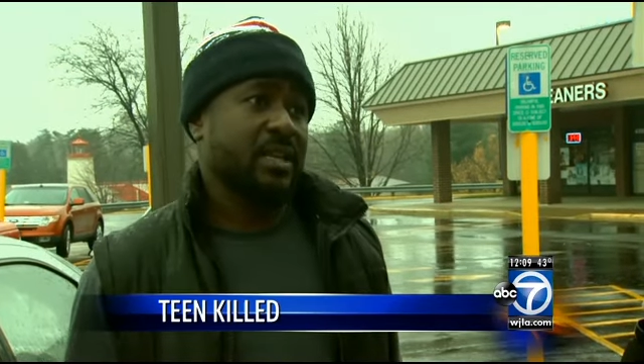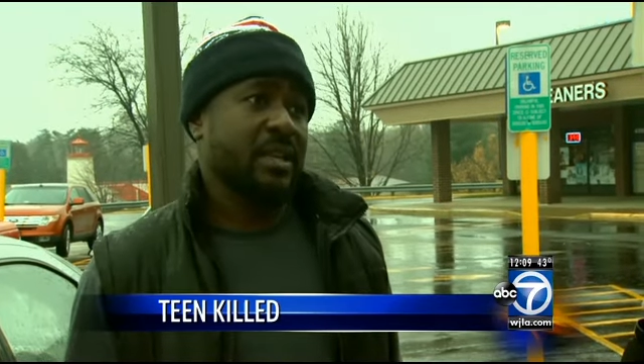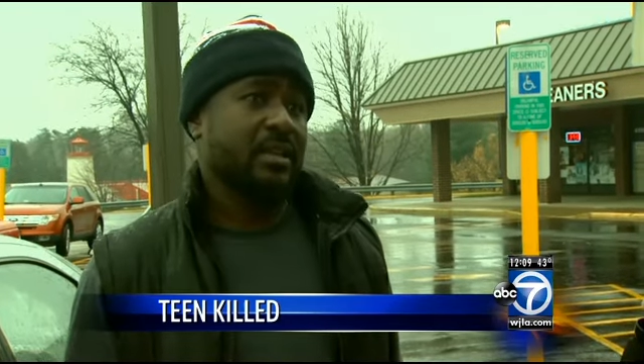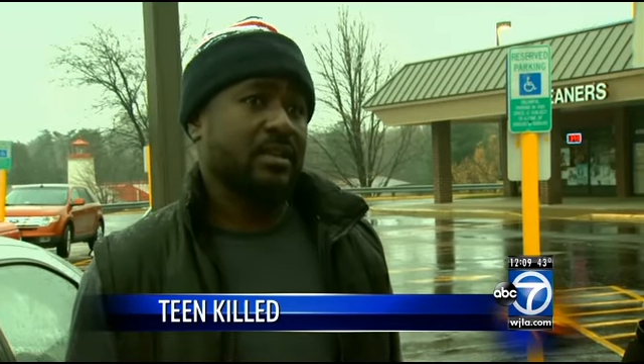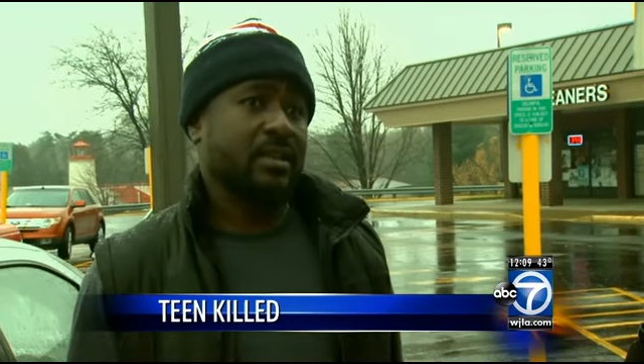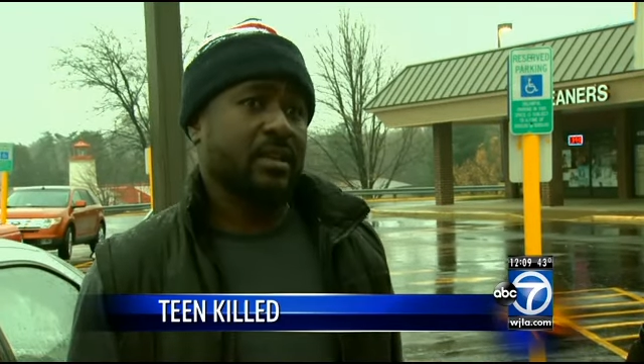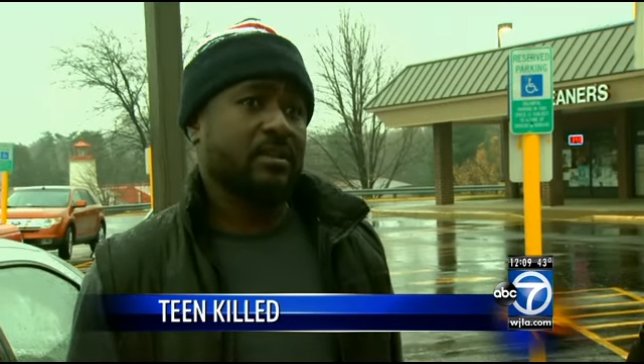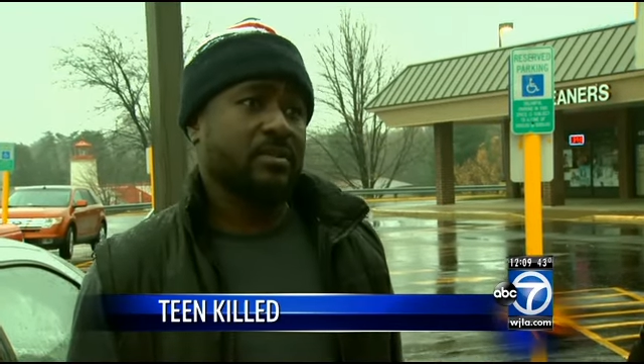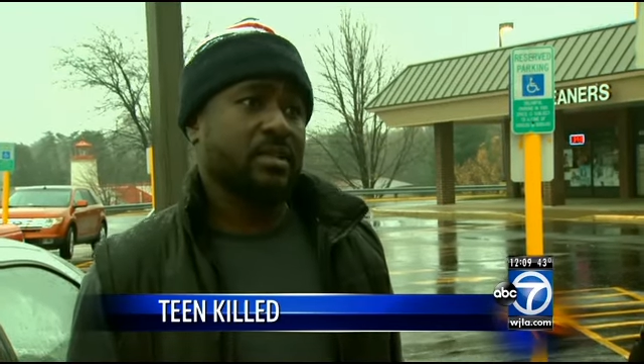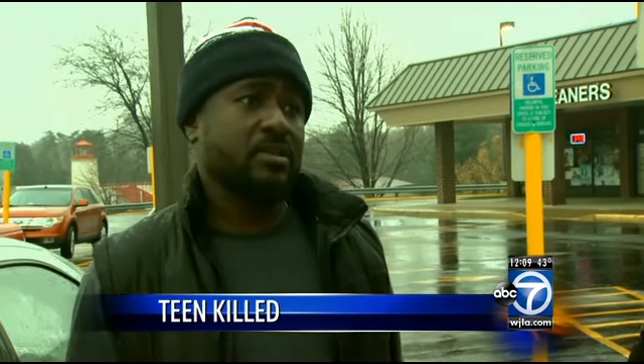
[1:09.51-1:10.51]
they,
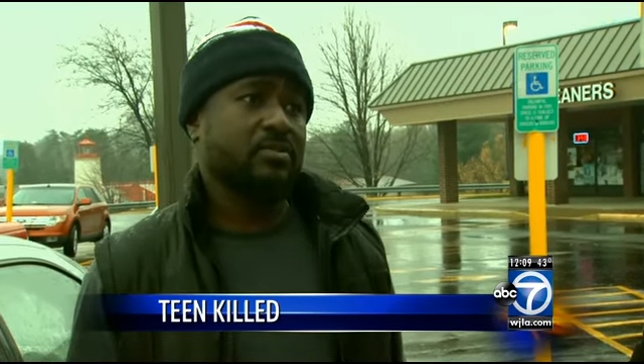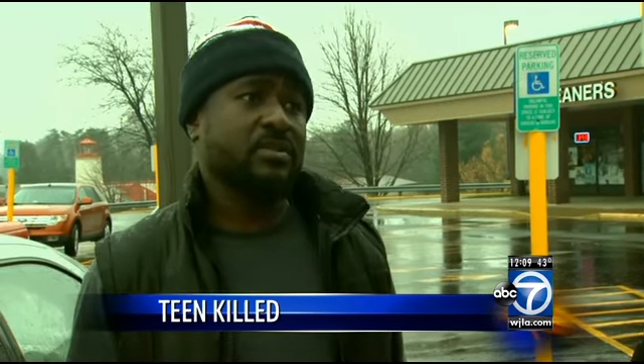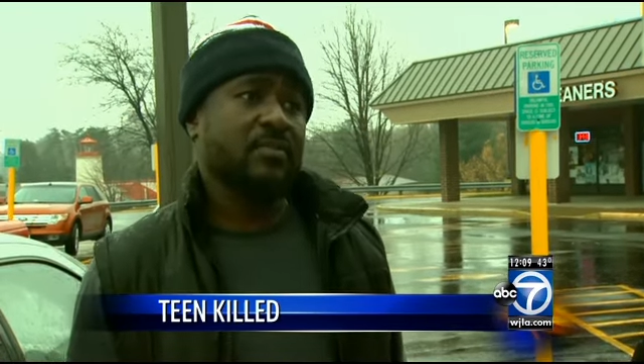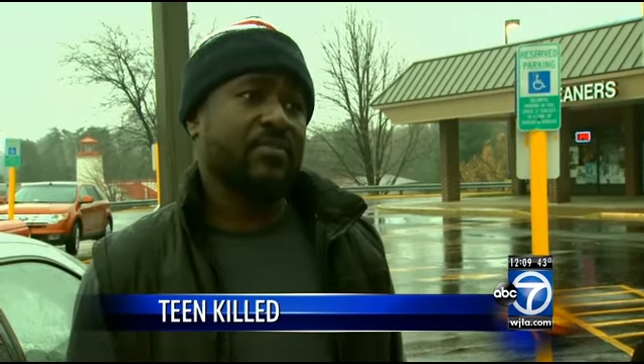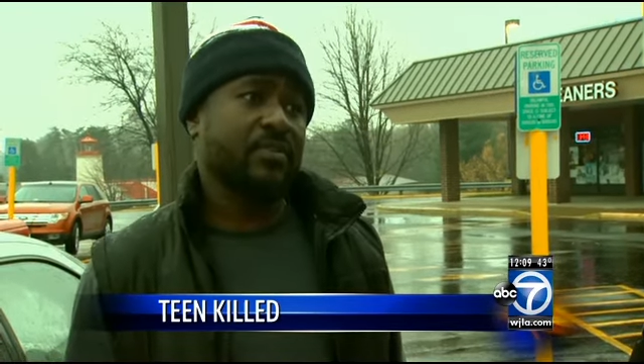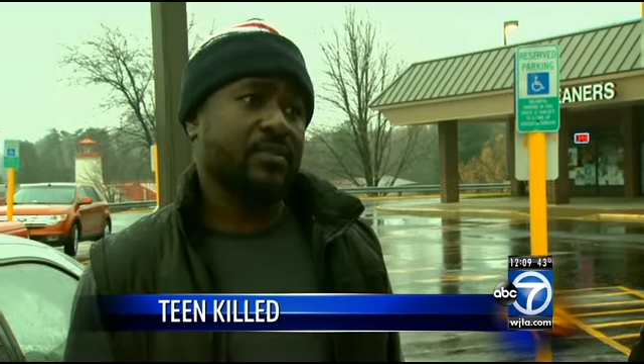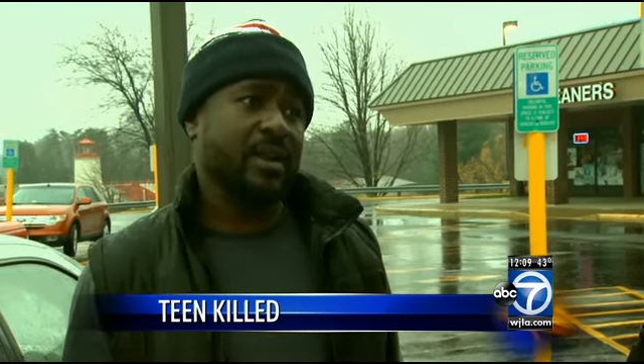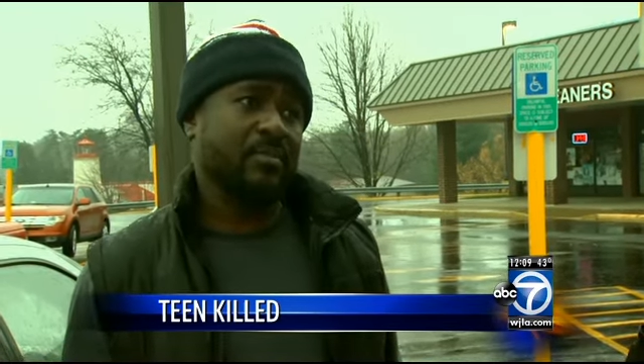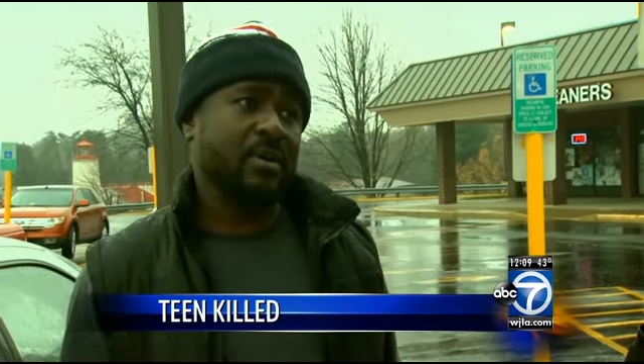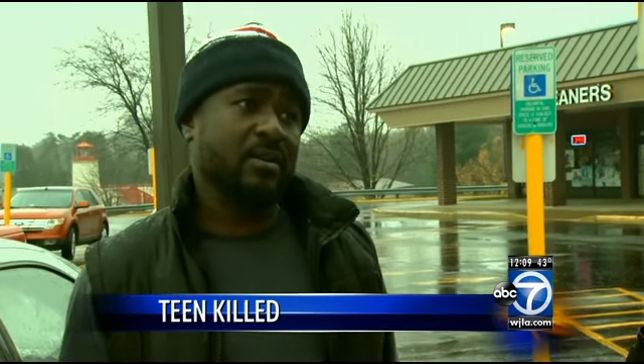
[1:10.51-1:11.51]
they, they do something
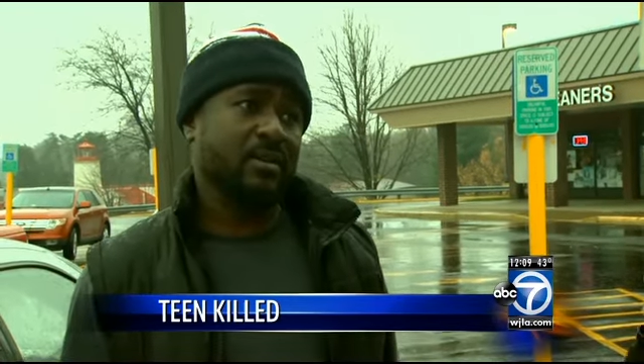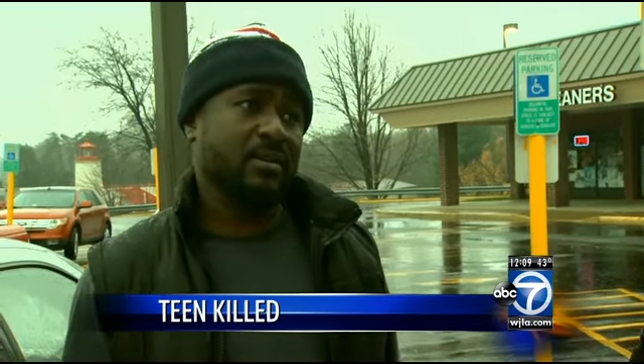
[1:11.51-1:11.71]
great about